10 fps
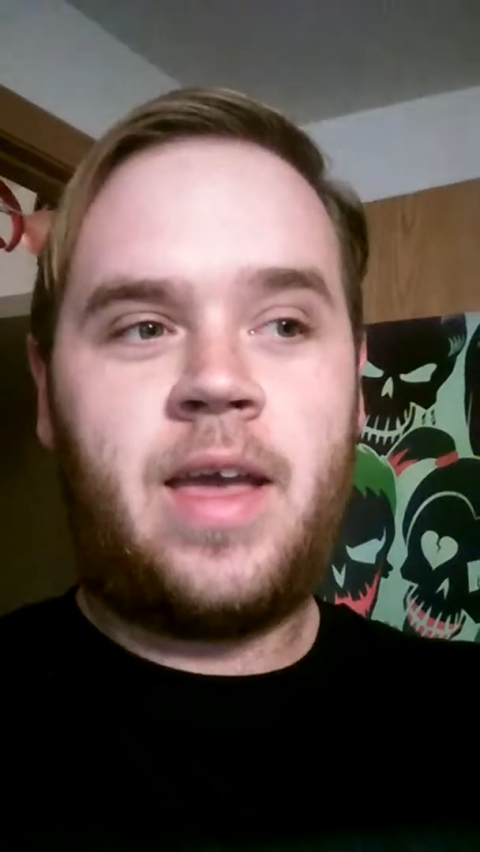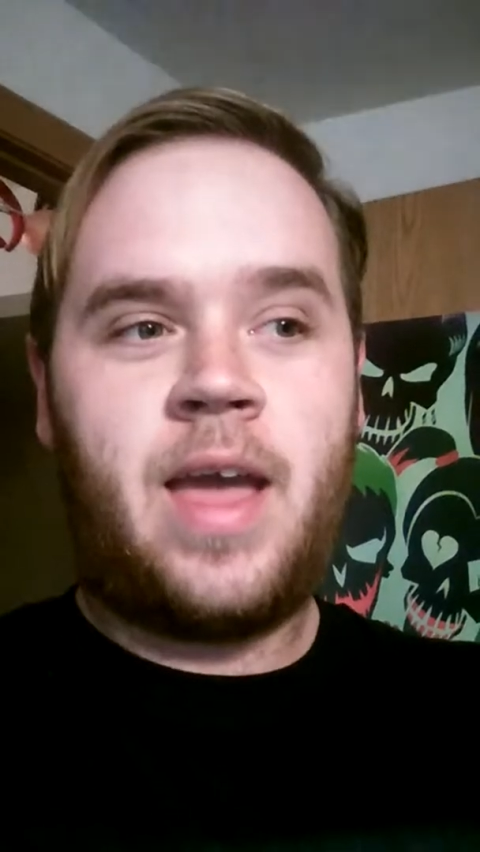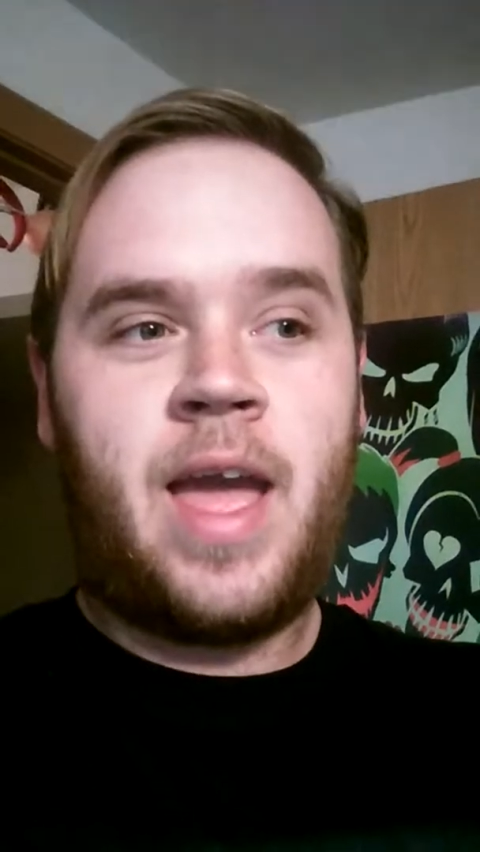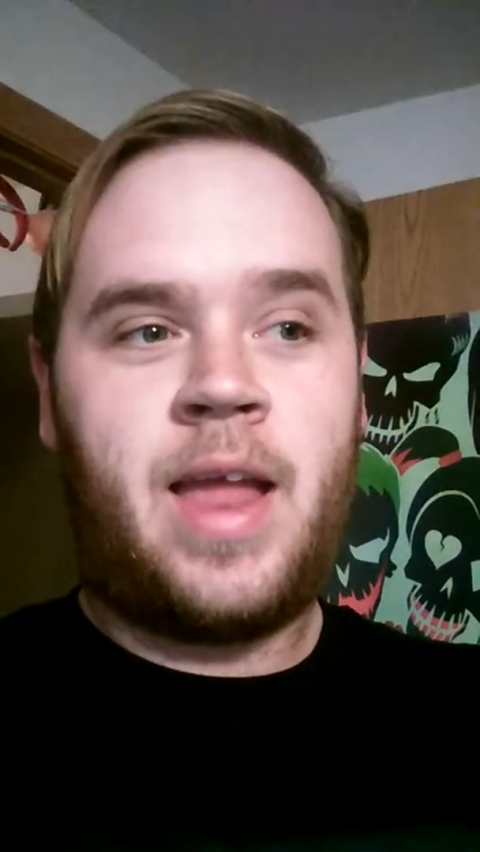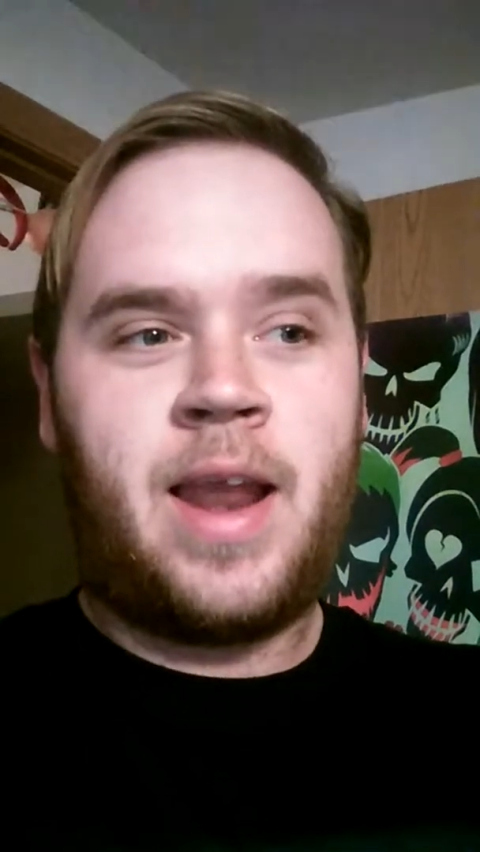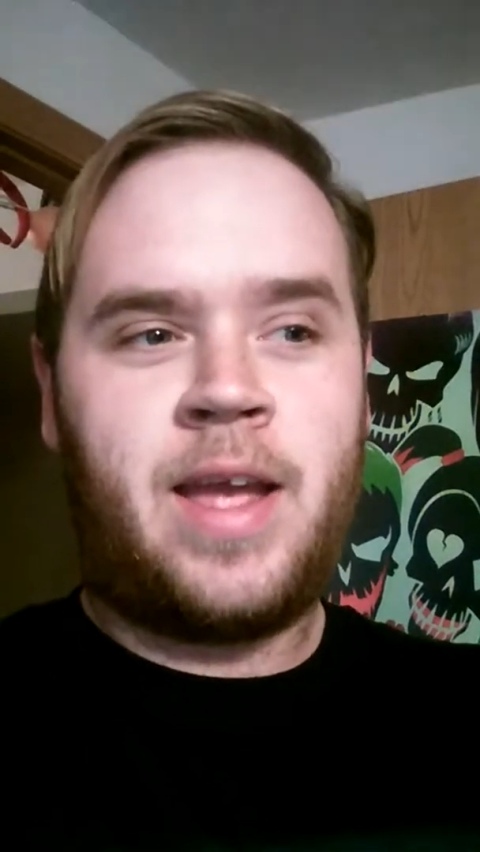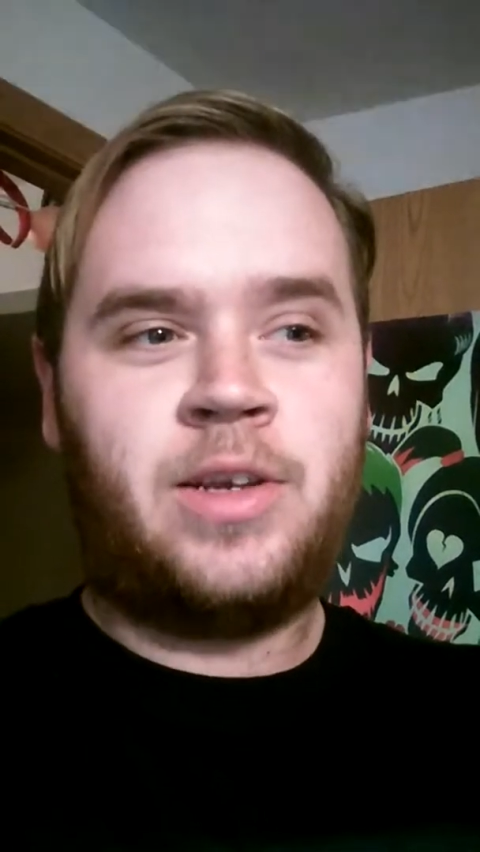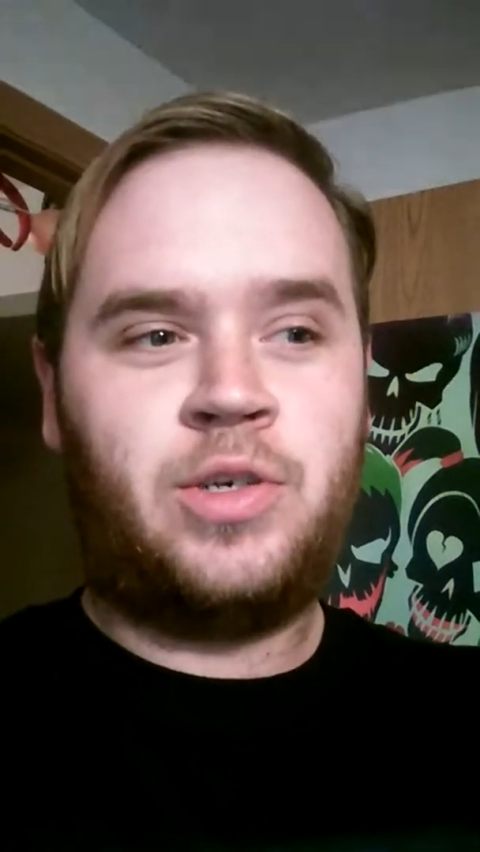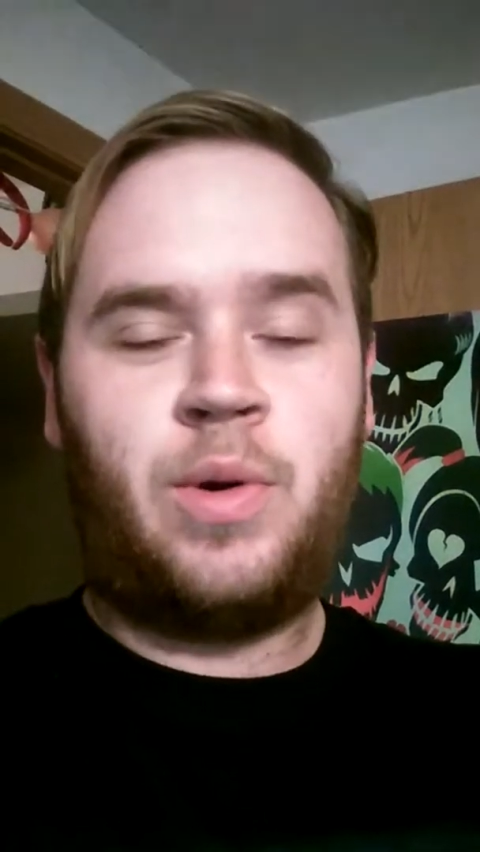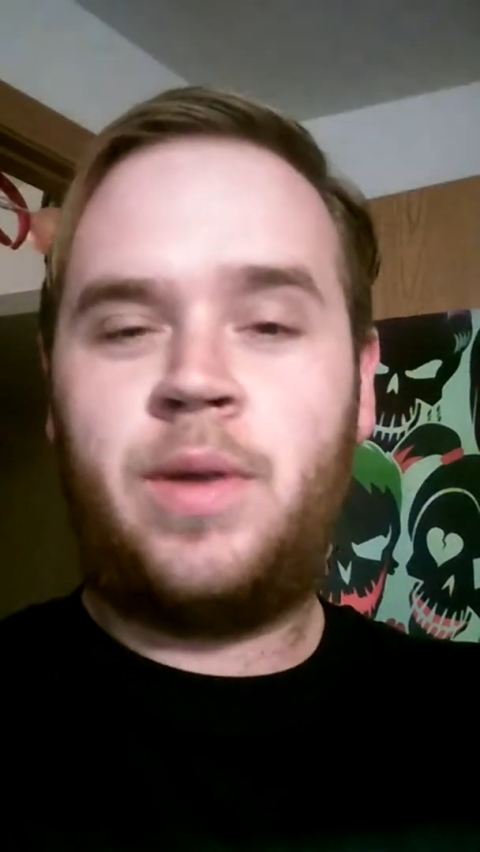and I
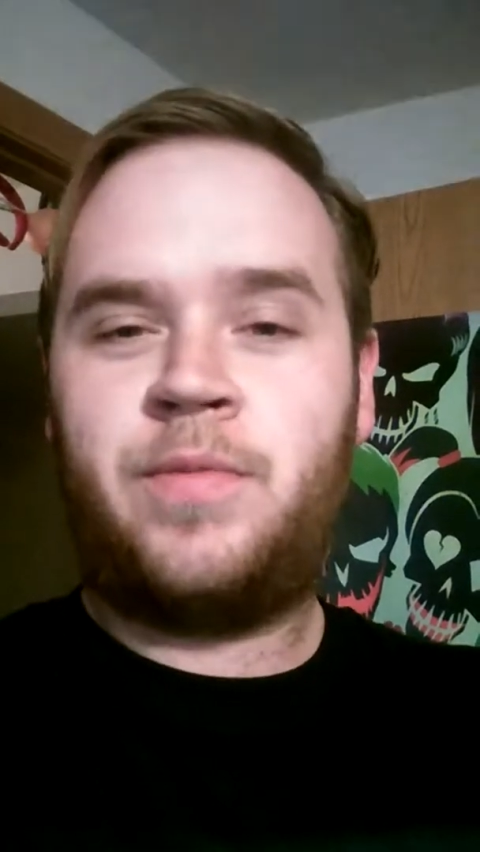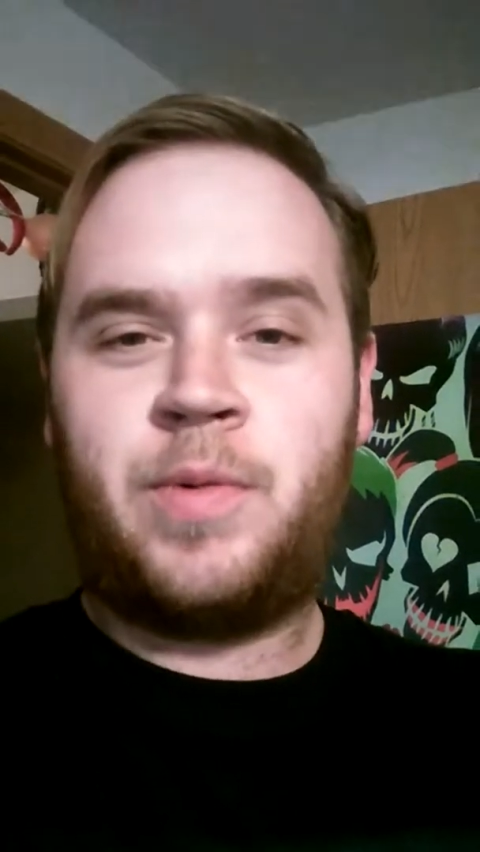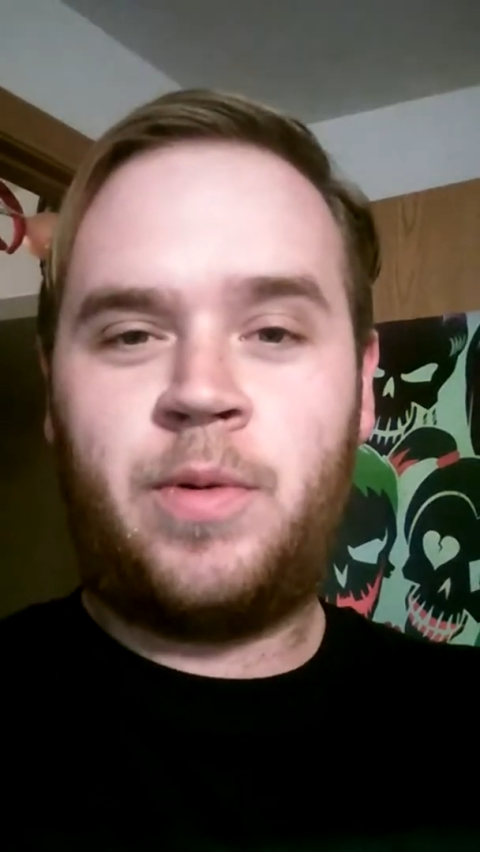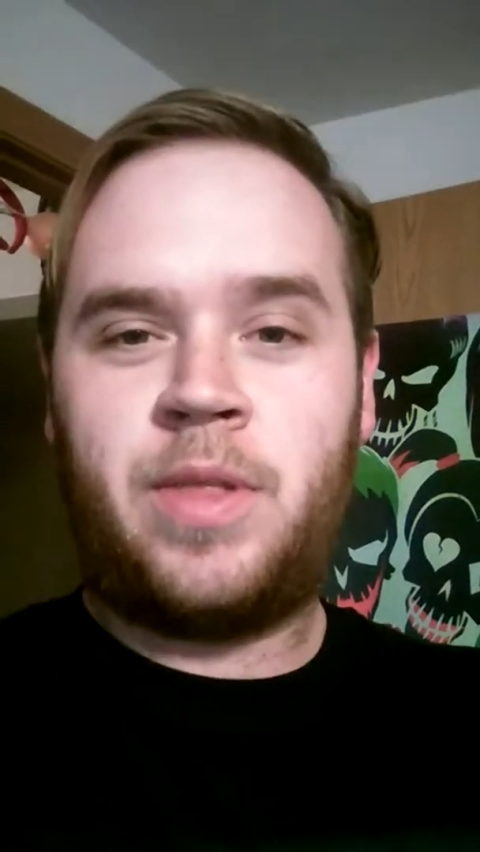enjoyed them for what